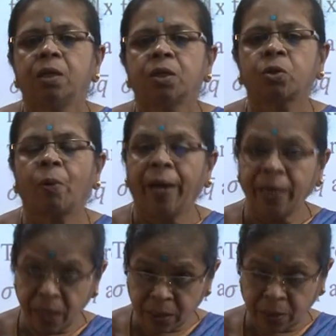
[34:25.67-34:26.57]
So,
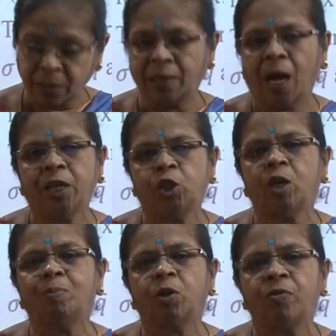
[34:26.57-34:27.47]
n is large
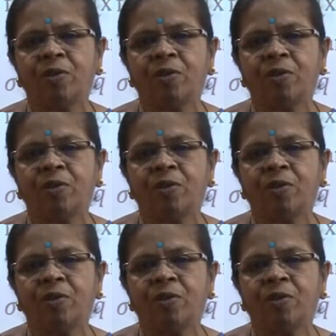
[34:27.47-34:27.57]
number of